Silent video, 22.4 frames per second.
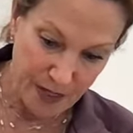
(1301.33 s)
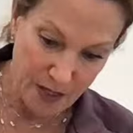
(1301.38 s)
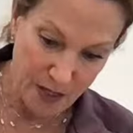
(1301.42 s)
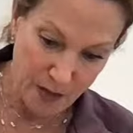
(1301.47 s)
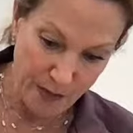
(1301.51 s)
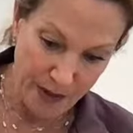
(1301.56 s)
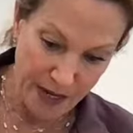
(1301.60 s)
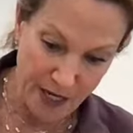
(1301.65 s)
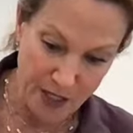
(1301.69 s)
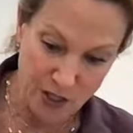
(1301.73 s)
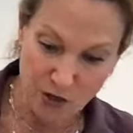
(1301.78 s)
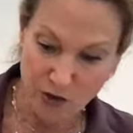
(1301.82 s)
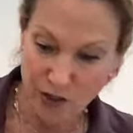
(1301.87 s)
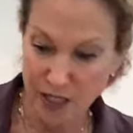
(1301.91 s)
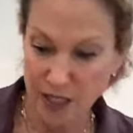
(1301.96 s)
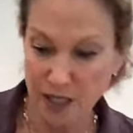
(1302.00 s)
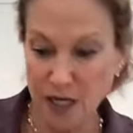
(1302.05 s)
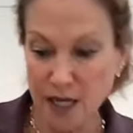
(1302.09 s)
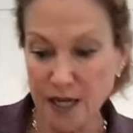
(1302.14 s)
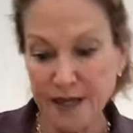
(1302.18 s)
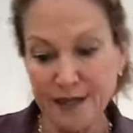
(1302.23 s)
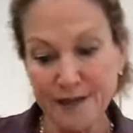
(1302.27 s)
in the
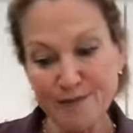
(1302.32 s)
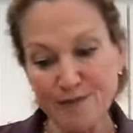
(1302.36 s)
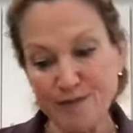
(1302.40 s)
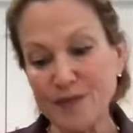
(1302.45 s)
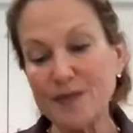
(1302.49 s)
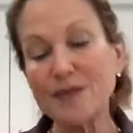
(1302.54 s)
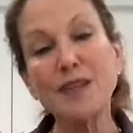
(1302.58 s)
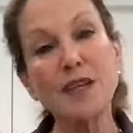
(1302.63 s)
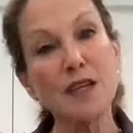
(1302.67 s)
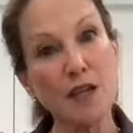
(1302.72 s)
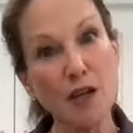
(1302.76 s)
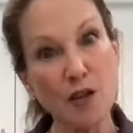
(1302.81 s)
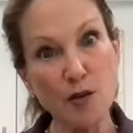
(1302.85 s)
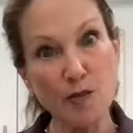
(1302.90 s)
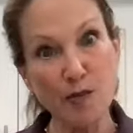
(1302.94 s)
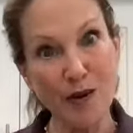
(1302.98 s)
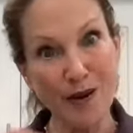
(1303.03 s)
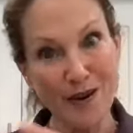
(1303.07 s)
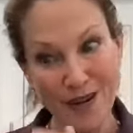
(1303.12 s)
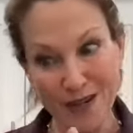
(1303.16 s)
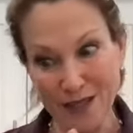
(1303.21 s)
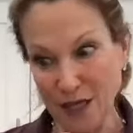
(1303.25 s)
pantry, another
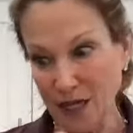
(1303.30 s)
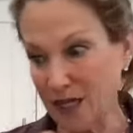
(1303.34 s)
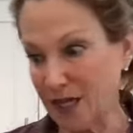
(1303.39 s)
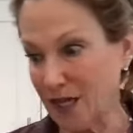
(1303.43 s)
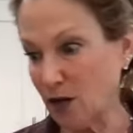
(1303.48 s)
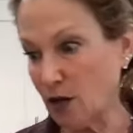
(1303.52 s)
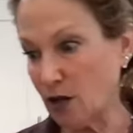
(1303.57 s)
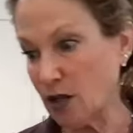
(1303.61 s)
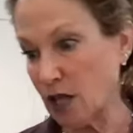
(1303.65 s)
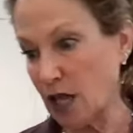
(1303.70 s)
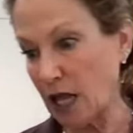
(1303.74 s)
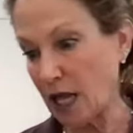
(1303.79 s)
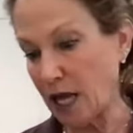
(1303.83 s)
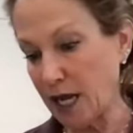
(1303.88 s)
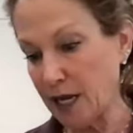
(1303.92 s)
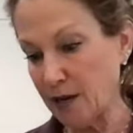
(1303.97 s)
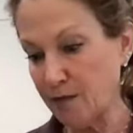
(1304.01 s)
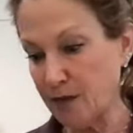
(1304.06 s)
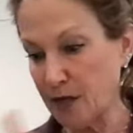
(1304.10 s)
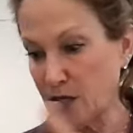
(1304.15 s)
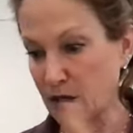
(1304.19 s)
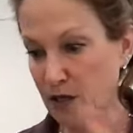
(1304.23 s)
product I get
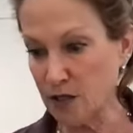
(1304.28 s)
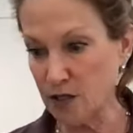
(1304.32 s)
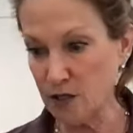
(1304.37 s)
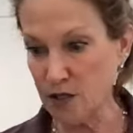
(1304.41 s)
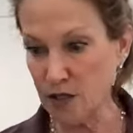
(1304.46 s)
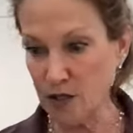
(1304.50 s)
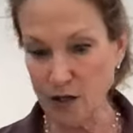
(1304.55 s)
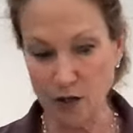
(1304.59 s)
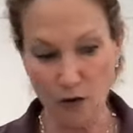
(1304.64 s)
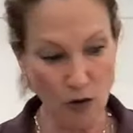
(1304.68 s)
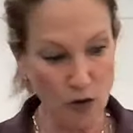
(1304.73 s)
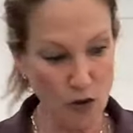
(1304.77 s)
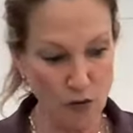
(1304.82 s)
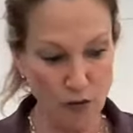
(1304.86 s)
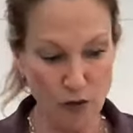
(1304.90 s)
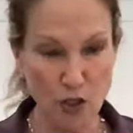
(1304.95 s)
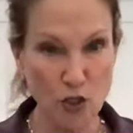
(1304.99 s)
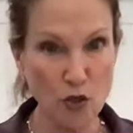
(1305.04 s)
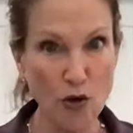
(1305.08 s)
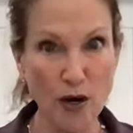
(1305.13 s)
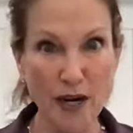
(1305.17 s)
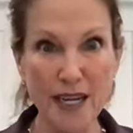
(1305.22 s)
online because in the
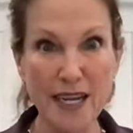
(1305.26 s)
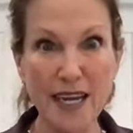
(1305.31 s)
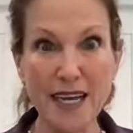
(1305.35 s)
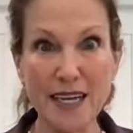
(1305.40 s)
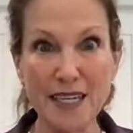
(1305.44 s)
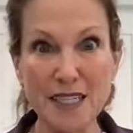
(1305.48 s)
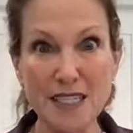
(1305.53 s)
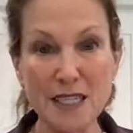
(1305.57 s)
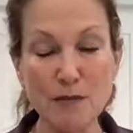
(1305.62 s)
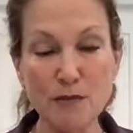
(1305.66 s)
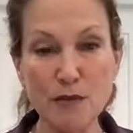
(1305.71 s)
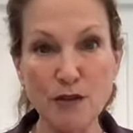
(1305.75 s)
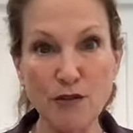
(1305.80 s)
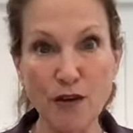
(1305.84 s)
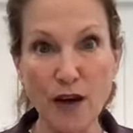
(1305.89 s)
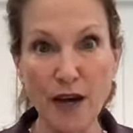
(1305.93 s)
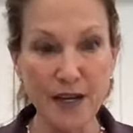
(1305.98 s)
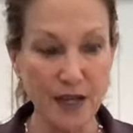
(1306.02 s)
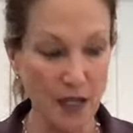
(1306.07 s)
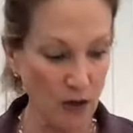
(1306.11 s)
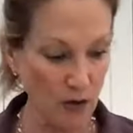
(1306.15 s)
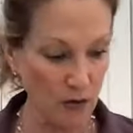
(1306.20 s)
grocery store, I can't seem to
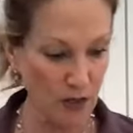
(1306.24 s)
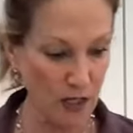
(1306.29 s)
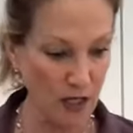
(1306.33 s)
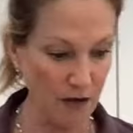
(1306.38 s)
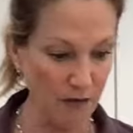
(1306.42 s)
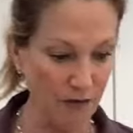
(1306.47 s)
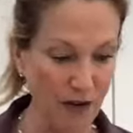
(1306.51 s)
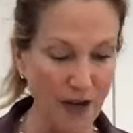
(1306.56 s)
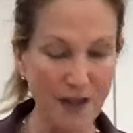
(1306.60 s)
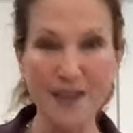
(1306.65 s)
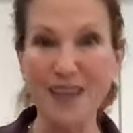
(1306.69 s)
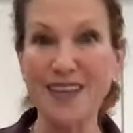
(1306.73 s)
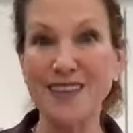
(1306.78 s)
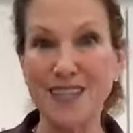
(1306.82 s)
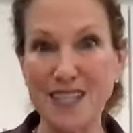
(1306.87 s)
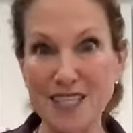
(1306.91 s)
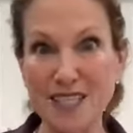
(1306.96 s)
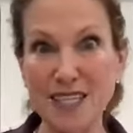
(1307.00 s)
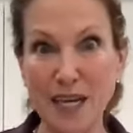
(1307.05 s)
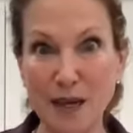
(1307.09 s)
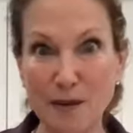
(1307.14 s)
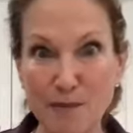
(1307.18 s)
find, I only can find like
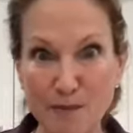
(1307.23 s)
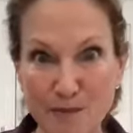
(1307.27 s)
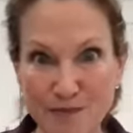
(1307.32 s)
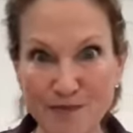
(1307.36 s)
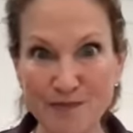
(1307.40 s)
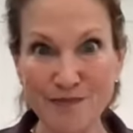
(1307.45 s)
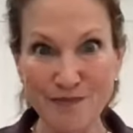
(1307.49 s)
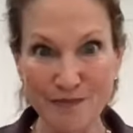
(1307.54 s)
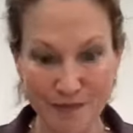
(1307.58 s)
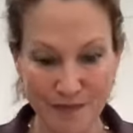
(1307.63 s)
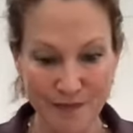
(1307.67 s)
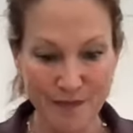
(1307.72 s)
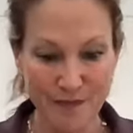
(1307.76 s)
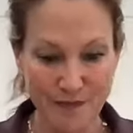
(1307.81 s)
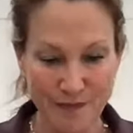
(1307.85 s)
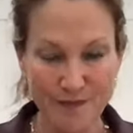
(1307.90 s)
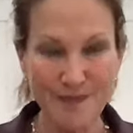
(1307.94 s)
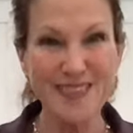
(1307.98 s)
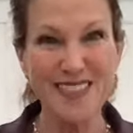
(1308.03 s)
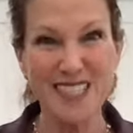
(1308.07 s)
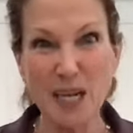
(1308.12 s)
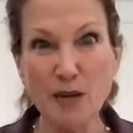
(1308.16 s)
the same
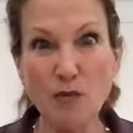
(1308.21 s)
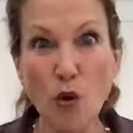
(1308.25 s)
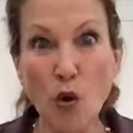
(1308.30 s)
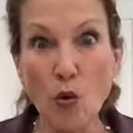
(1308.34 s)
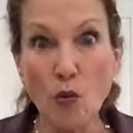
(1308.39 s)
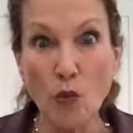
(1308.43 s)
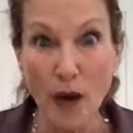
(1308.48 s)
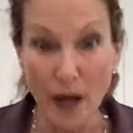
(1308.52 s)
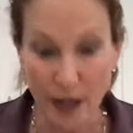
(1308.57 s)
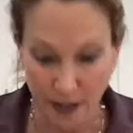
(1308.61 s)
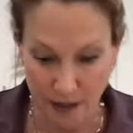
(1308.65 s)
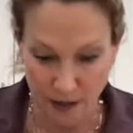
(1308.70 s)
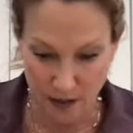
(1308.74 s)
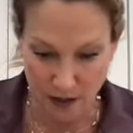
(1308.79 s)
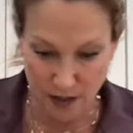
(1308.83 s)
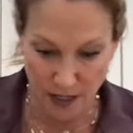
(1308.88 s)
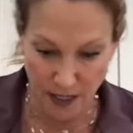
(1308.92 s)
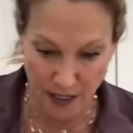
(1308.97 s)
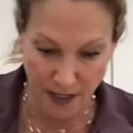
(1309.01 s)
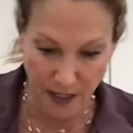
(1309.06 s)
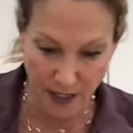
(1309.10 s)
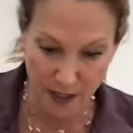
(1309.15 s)
same old
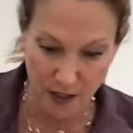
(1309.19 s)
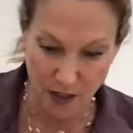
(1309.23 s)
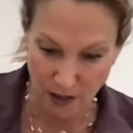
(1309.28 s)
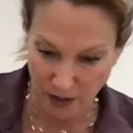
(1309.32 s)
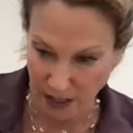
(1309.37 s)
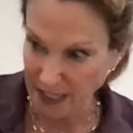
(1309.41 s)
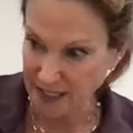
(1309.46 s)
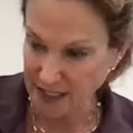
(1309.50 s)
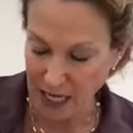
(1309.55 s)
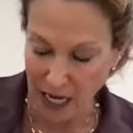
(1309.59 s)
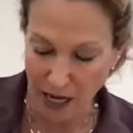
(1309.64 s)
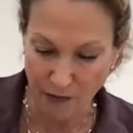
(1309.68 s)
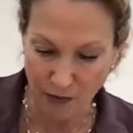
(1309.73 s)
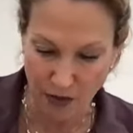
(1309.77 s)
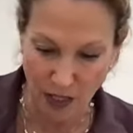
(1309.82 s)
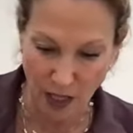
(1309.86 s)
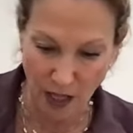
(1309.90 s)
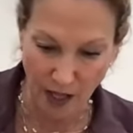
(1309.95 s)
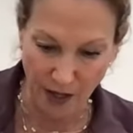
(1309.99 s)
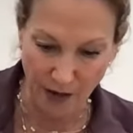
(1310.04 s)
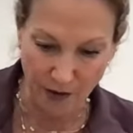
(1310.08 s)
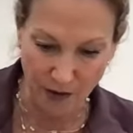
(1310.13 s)
ones, and I like to have a
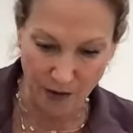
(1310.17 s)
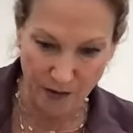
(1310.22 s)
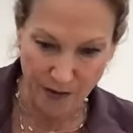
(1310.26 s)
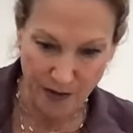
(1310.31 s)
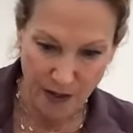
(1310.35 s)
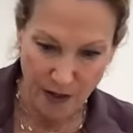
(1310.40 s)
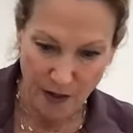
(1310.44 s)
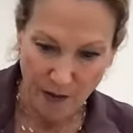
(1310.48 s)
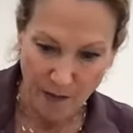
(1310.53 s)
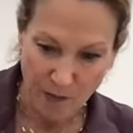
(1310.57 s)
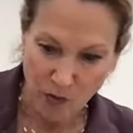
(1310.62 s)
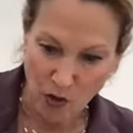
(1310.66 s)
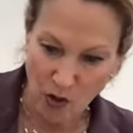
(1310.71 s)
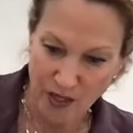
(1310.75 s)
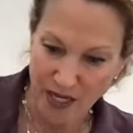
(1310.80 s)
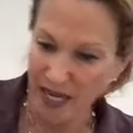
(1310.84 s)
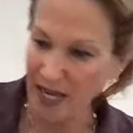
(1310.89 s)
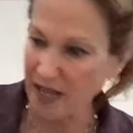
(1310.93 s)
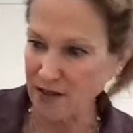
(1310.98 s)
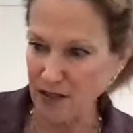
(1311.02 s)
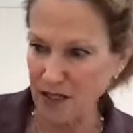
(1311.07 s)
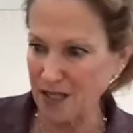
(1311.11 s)
lot on
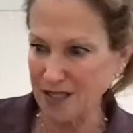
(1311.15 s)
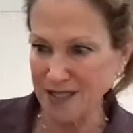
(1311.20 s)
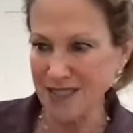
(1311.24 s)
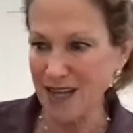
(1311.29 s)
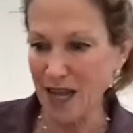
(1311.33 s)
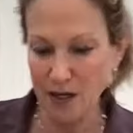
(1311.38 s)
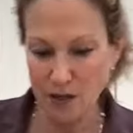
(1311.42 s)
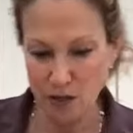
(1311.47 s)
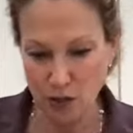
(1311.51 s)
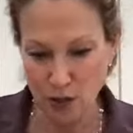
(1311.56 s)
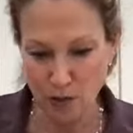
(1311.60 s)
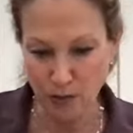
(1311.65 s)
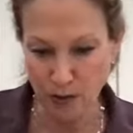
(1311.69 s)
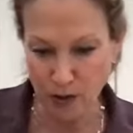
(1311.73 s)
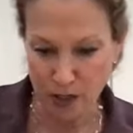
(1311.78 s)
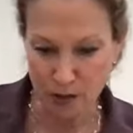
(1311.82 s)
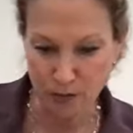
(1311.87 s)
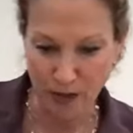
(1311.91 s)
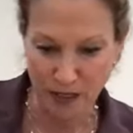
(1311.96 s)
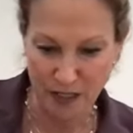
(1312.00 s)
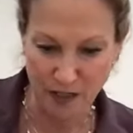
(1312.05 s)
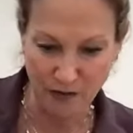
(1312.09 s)
hand. And it's not super
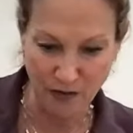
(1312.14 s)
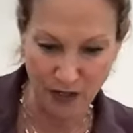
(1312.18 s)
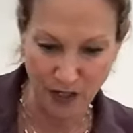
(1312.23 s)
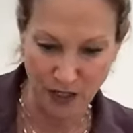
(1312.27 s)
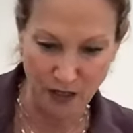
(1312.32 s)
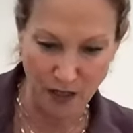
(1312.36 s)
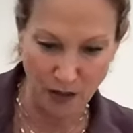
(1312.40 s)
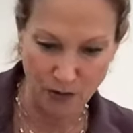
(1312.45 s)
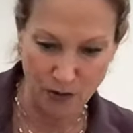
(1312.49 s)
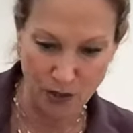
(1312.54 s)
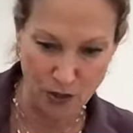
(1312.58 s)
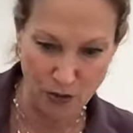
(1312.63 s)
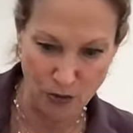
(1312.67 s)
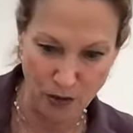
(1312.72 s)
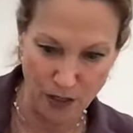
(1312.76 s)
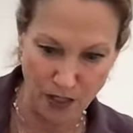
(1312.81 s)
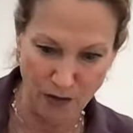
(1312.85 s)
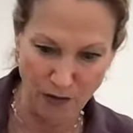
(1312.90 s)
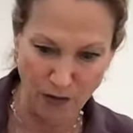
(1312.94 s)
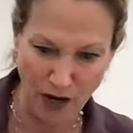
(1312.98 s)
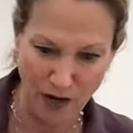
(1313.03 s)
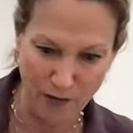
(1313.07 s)
expensive. I think that was
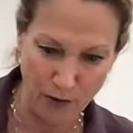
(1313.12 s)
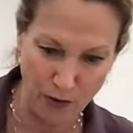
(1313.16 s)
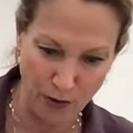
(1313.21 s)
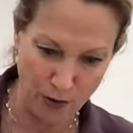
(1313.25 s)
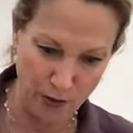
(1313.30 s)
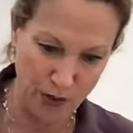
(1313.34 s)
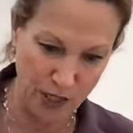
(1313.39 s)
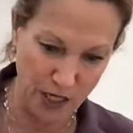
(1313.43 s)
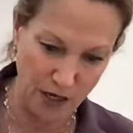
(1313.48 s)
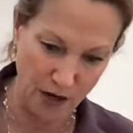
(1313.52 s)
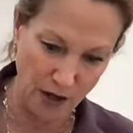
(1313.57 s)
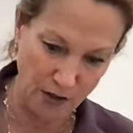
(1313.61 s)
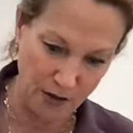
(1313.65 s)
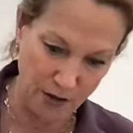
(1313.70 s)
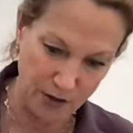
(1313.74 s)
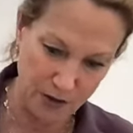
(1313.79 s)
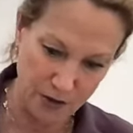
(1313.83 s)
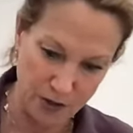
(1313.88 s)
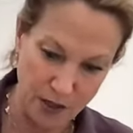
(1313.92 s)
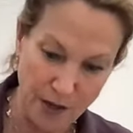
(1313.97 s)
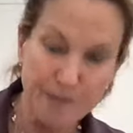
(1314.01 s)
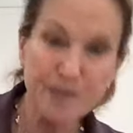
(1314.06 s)
25 or
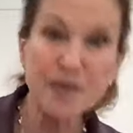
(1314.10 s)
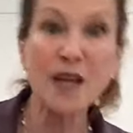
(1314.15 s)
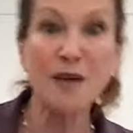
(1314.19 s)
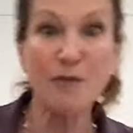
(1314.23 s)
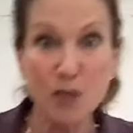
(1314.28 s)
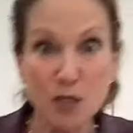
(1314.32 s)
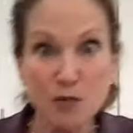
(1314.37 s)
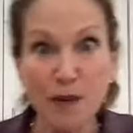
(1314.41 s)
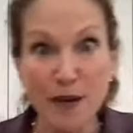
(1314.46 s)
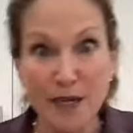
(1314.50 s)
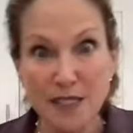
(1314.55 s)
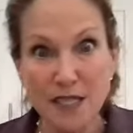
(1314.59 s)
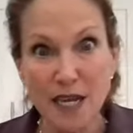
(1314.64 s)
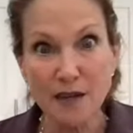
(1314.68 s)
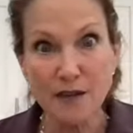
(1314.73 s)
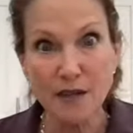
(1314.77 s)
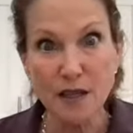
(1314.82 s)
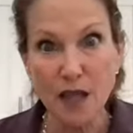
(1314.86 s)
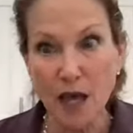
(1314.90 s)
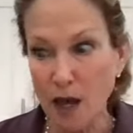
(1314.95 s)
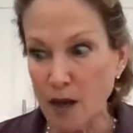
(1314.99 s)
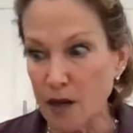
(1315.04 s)
$30, which might
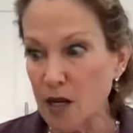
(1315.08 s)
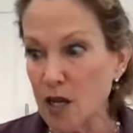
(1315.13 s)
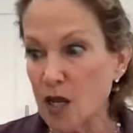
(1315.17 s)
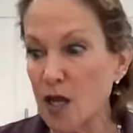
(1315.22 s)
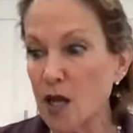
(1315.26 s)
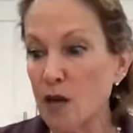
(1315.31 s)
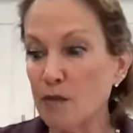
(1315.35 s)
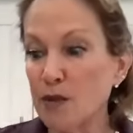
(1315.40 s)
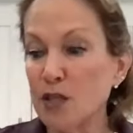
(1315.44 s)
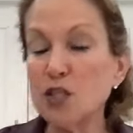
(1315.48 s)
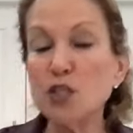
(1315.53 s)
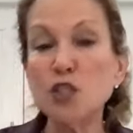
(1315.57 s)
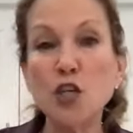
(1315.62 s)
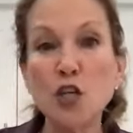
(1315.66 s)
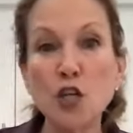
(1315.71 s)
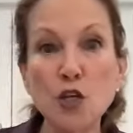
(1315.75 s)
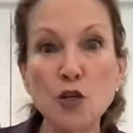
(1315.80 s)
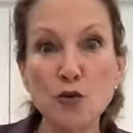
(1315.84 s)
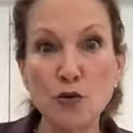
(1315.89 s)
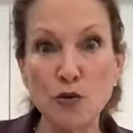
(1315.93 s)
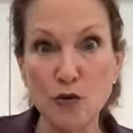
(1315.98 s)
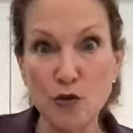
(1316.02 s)
sound a lot. This is
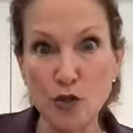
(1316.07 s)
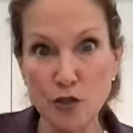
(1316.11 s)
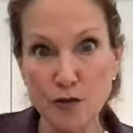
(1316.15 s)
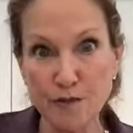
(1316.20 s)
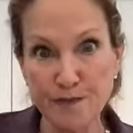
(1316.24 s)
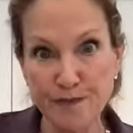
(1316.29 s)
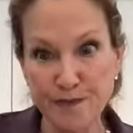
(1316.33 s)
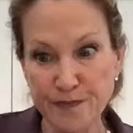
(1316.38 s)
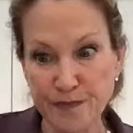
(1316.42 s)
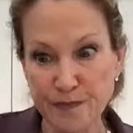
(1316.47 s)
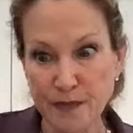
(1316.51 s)
huge.